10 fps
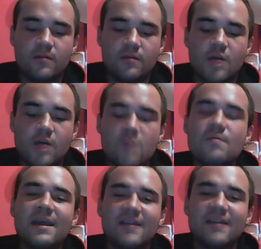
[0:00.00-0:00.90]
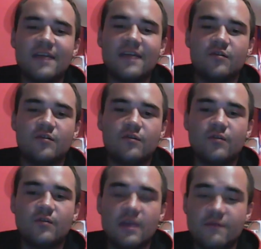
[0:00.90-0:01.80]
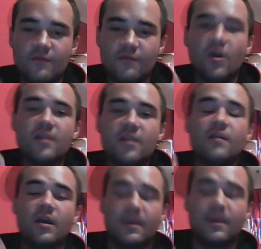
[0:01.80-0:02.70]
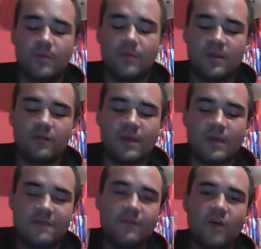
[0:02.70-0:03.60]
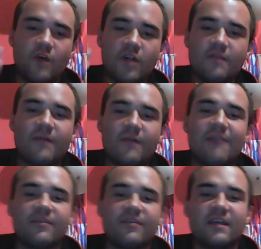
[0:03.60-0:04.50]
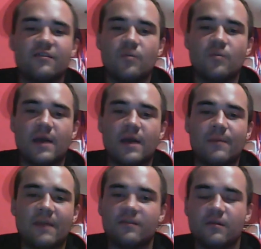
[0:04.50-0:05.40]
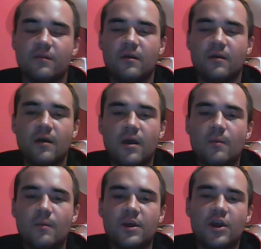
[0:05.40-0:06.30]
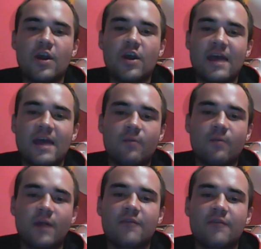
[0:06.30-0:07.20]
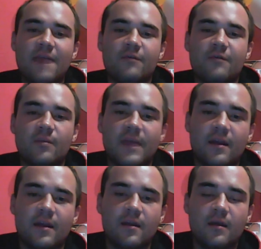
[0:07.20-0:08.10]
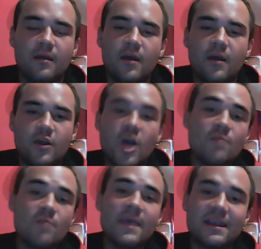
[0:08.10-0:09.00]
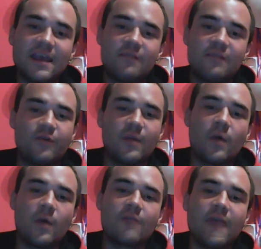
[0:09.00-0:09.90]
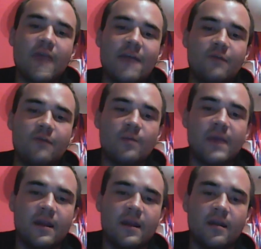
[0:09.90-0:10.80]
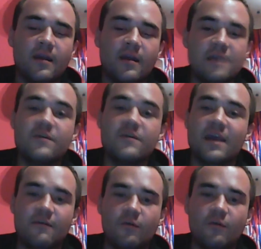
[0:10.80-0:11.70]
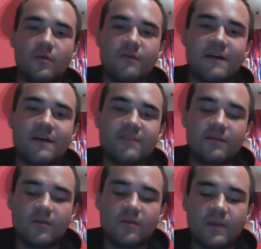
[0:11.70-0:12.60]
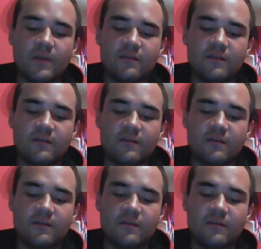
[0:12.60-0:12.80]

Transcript: Don't make debt. If you've got, okay, put it this way. If you've got the 5 cents to buy a pencil, but you don't have the 1 rand for the pen, don't make debt for that 1 rand for the pen if you can afford the 5 cents for the pencil.